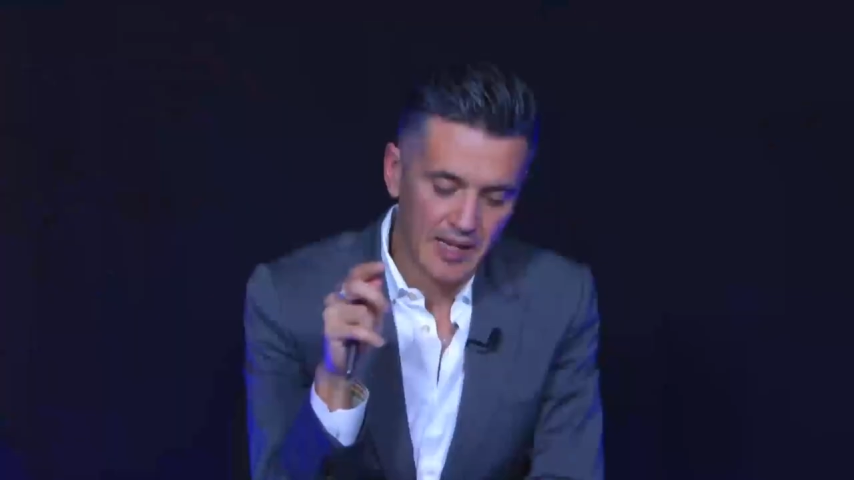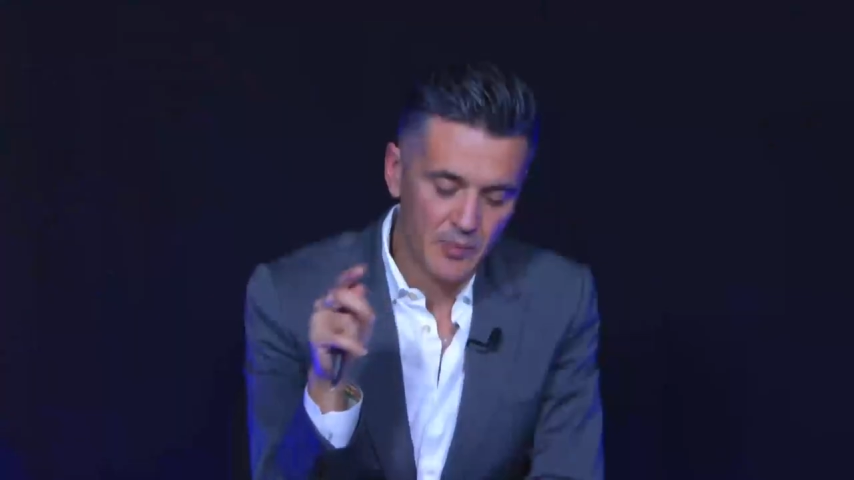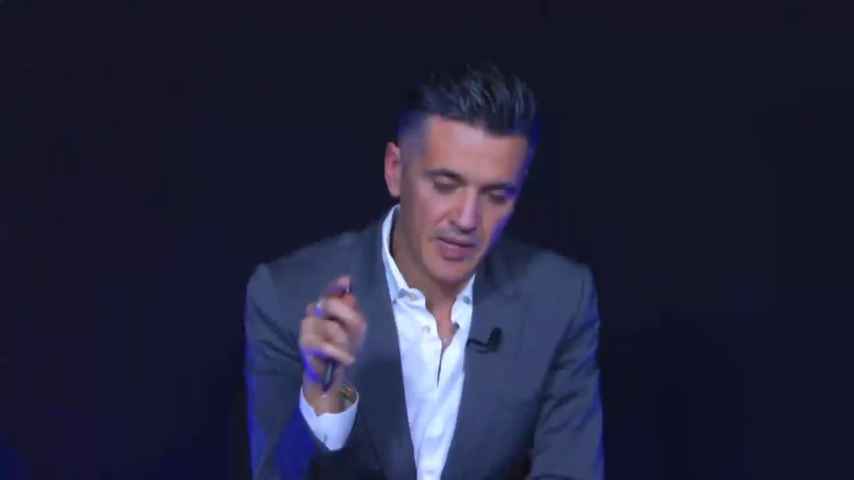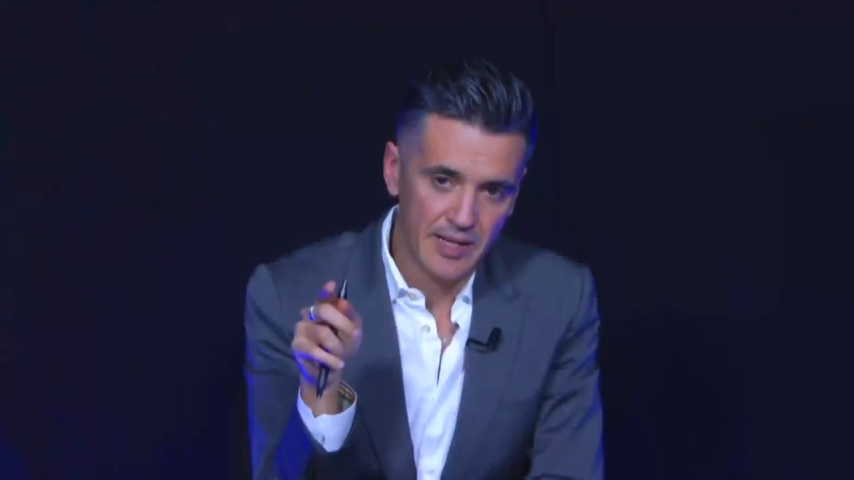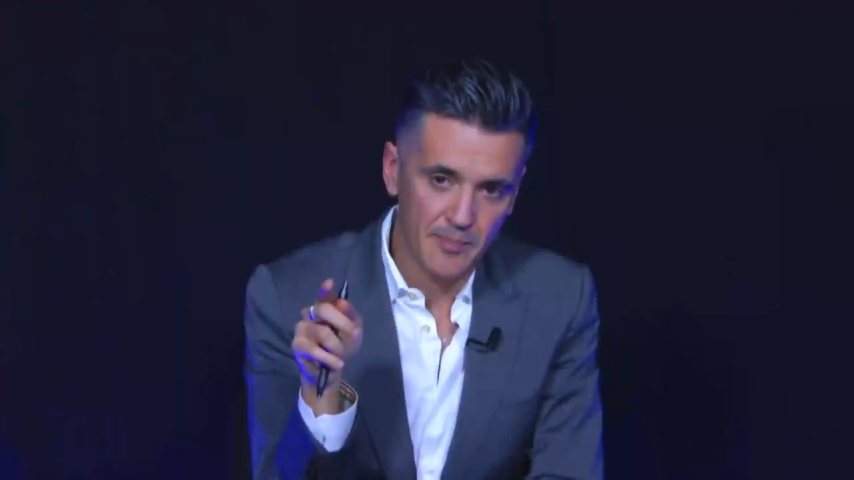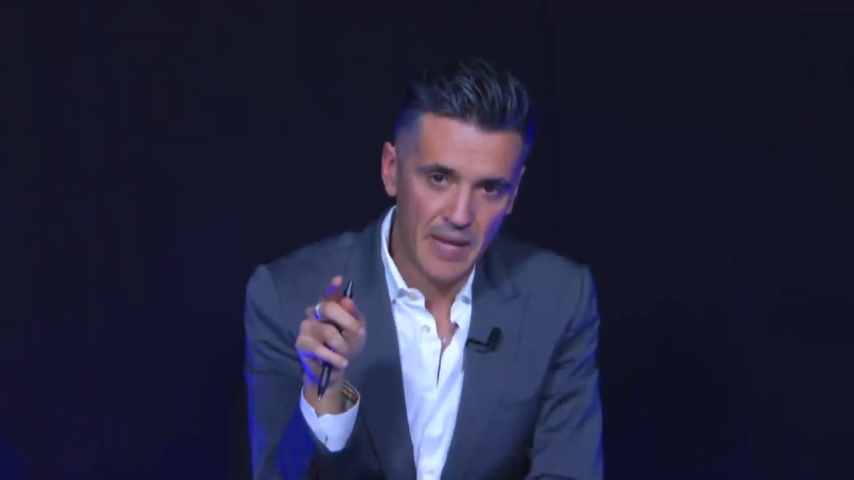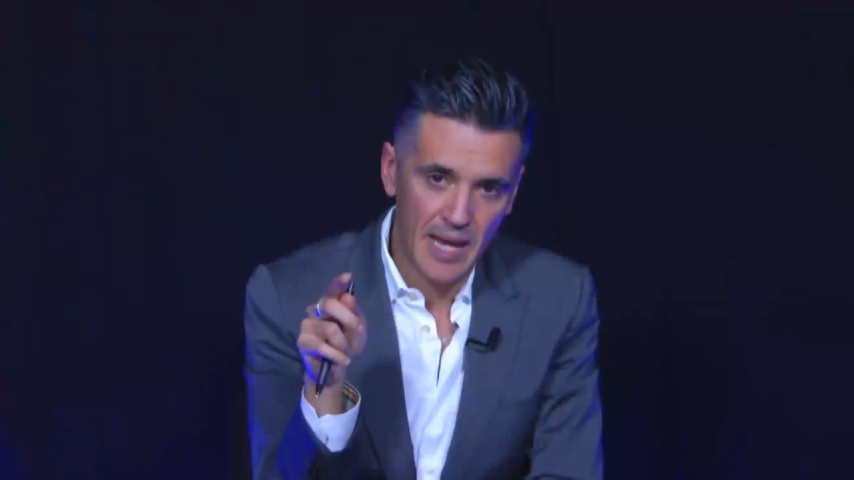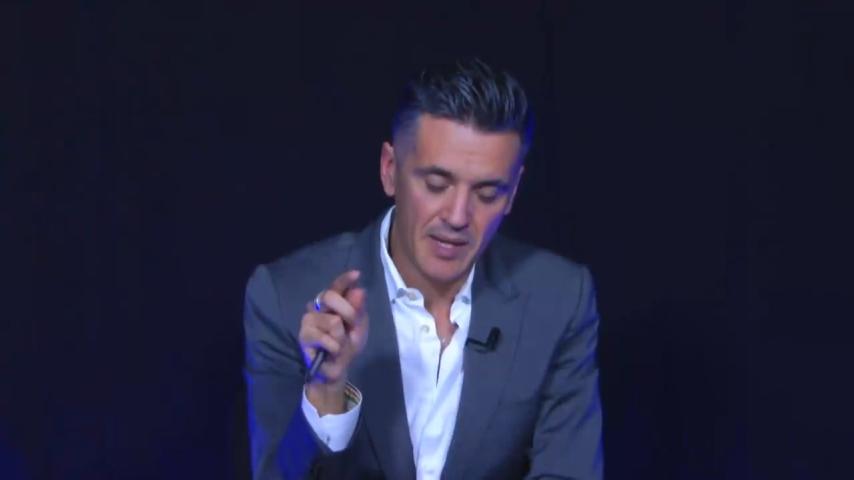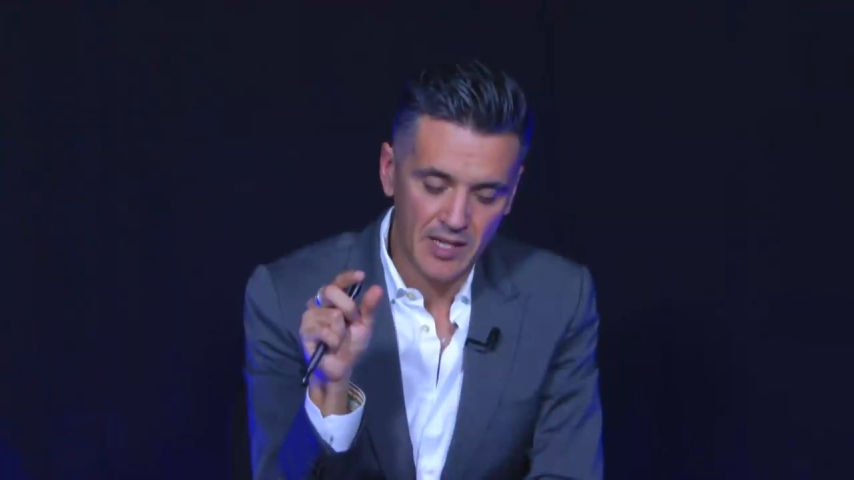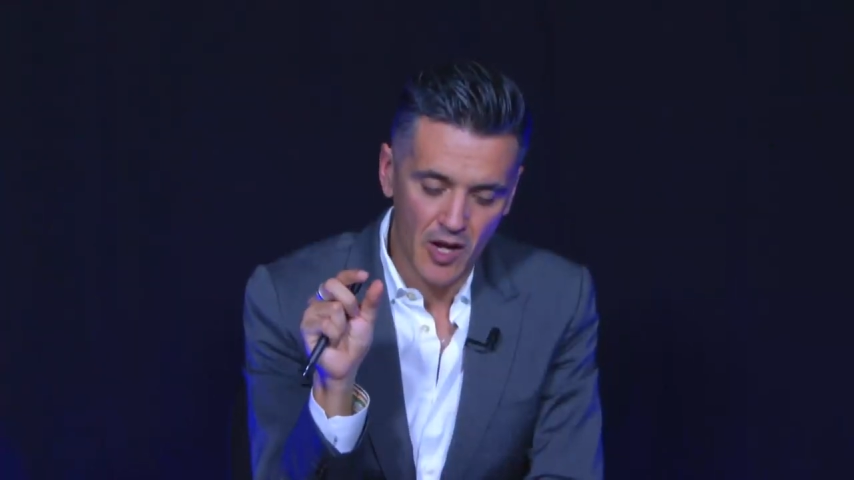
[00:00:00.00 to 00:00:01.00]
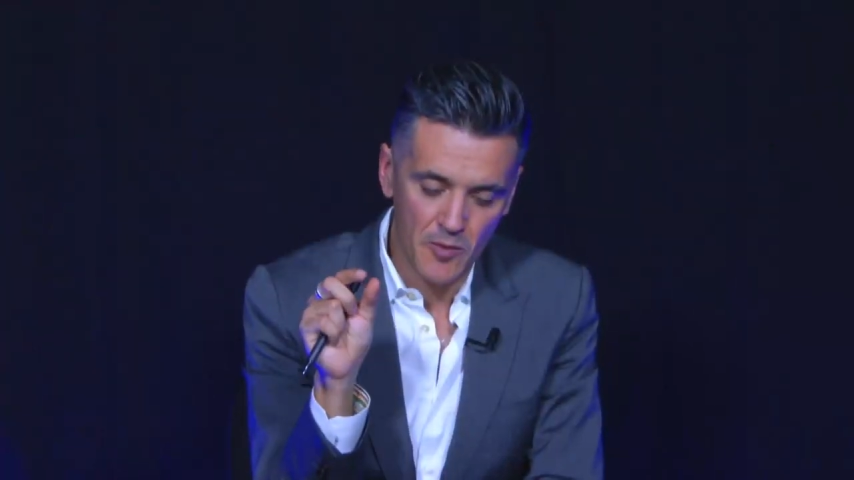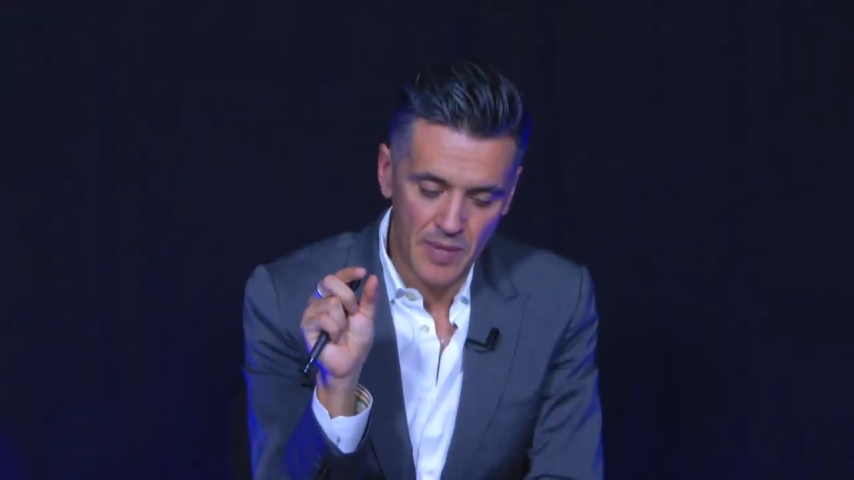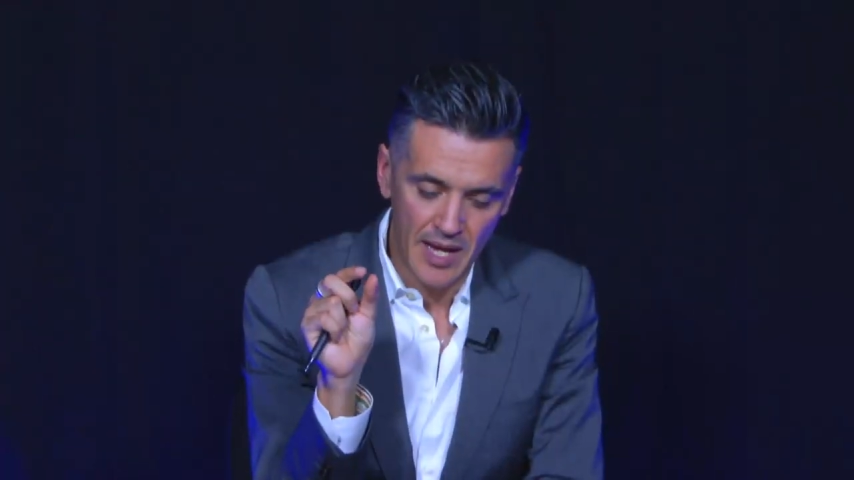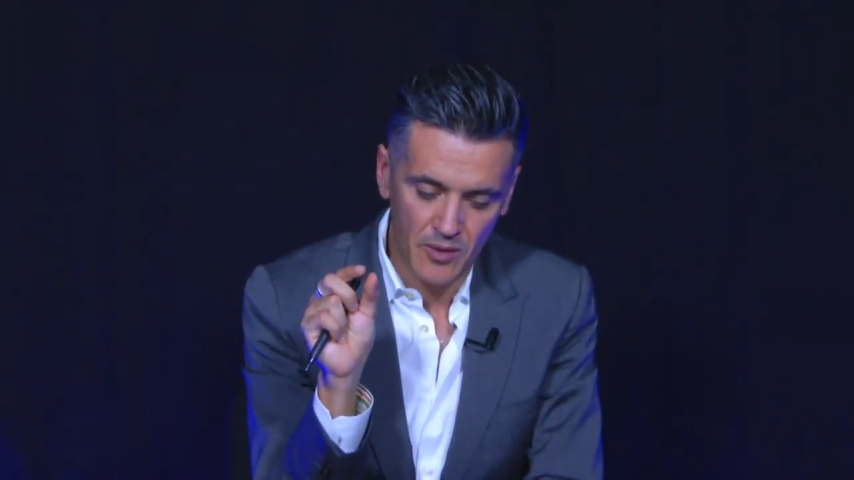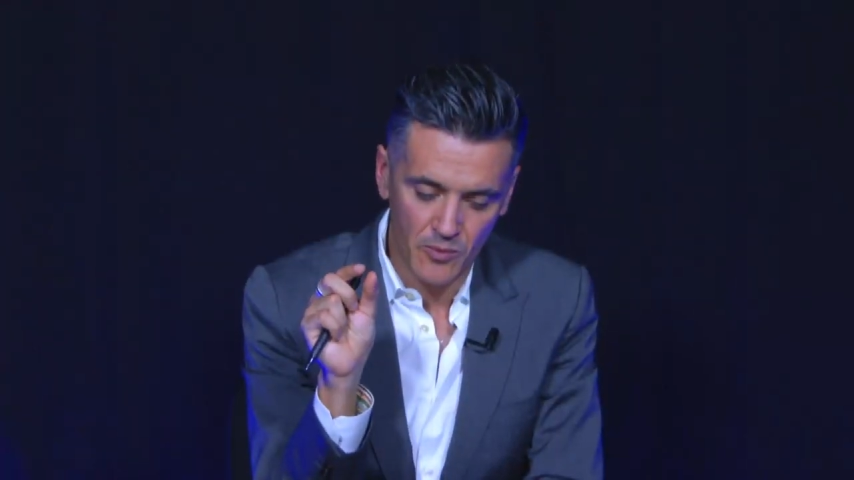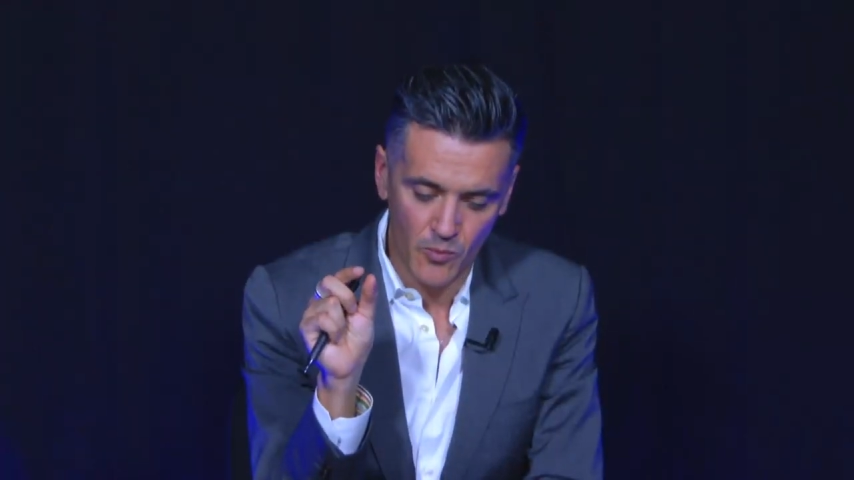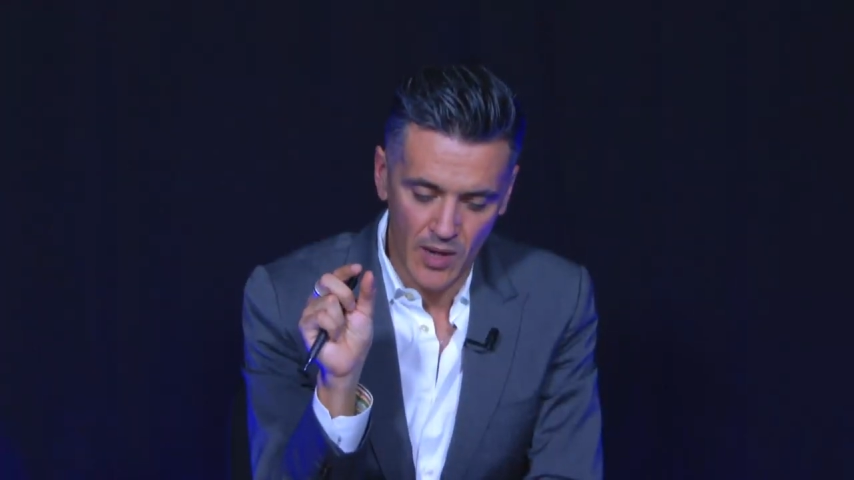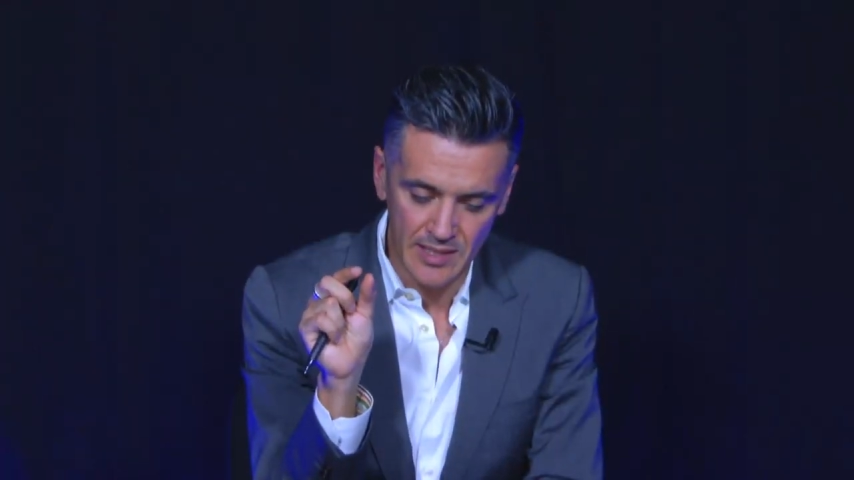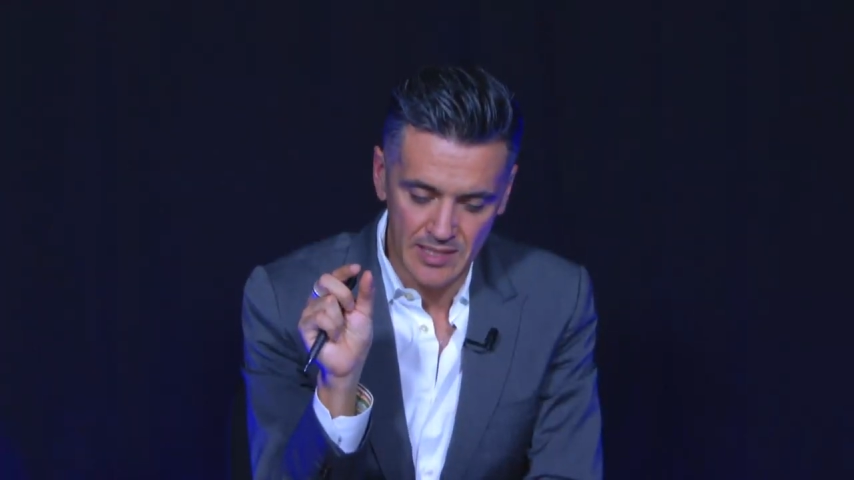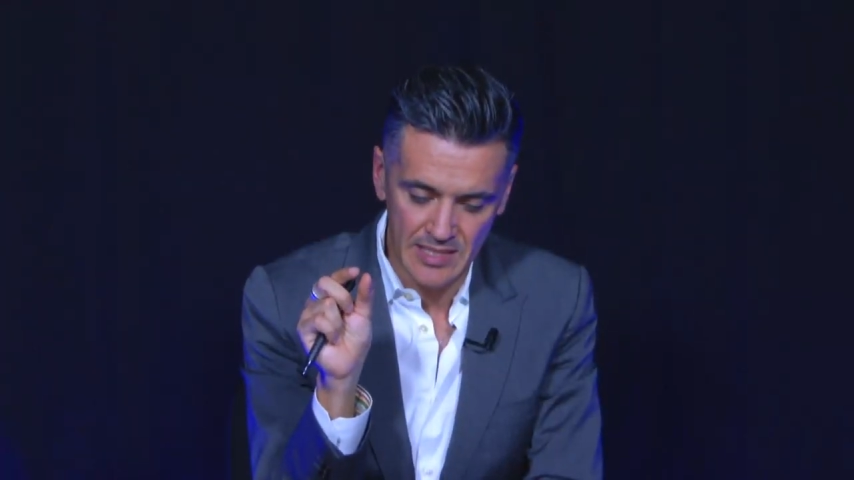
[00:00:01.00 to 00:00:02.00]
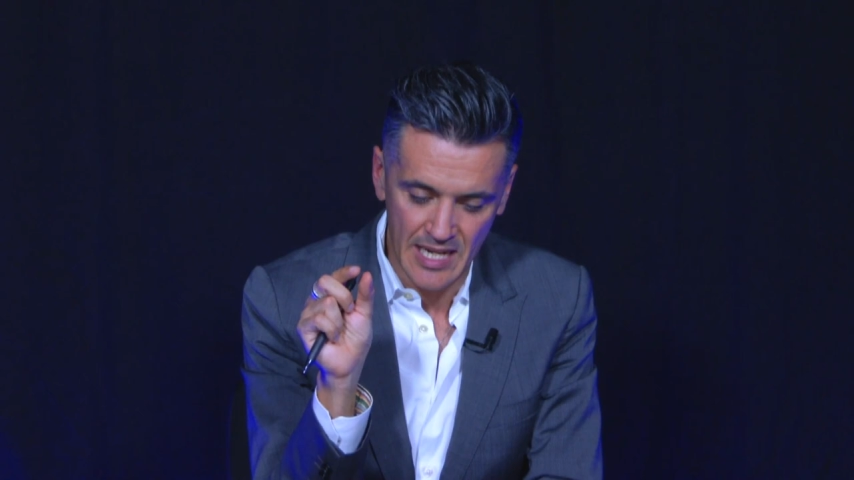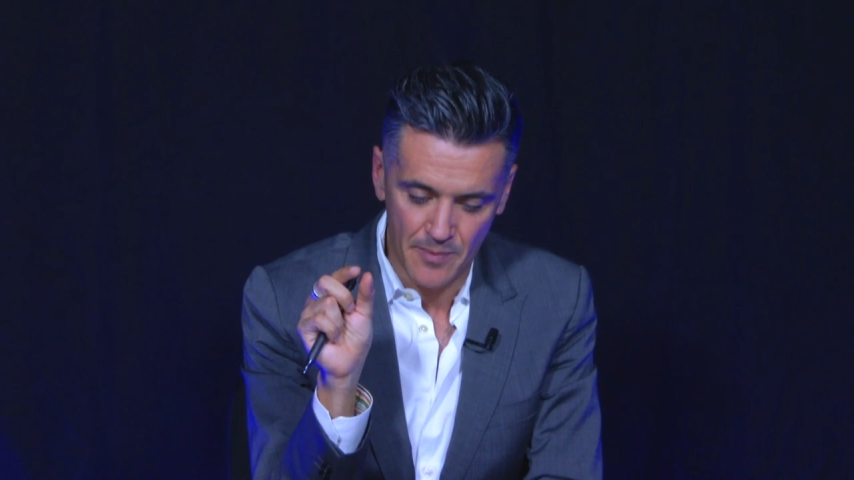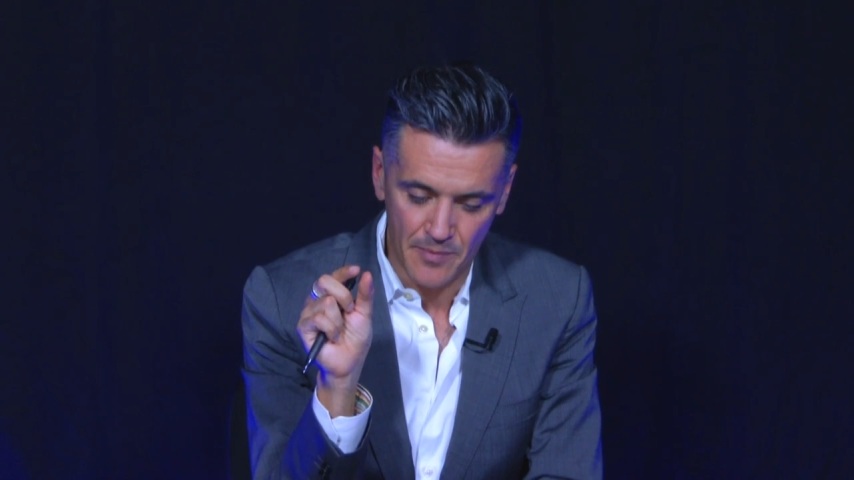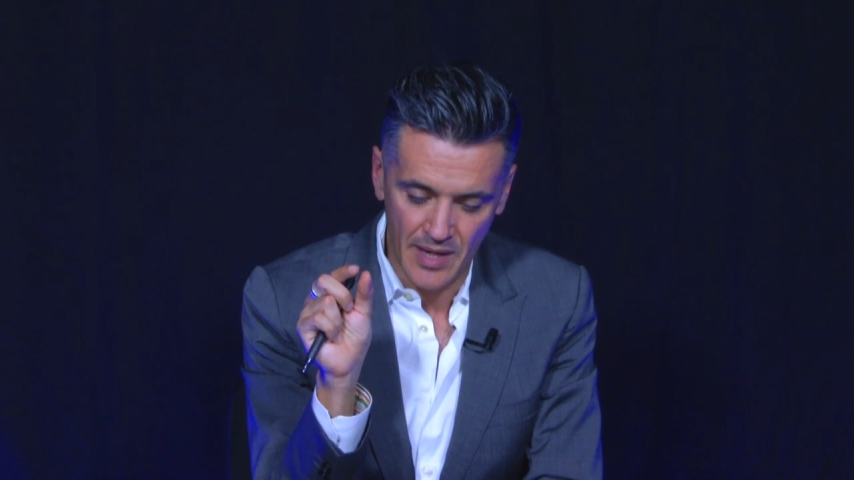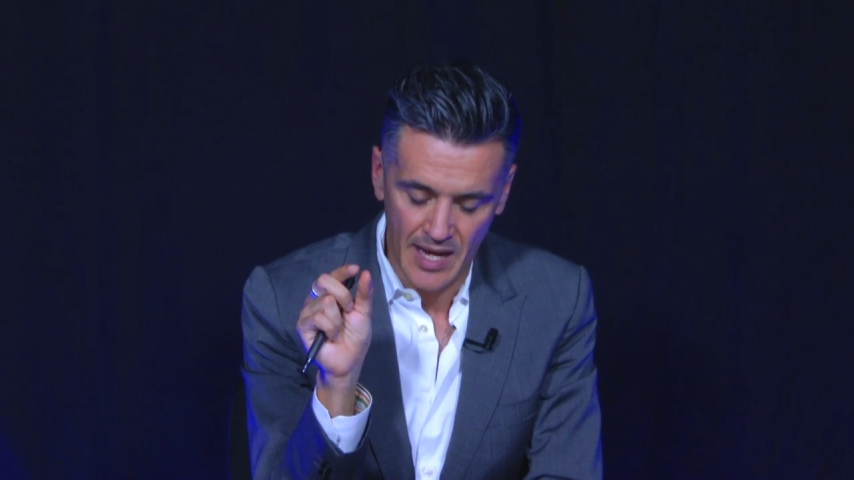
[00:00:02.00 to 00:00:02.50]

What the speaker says: Can we maybe go back one step?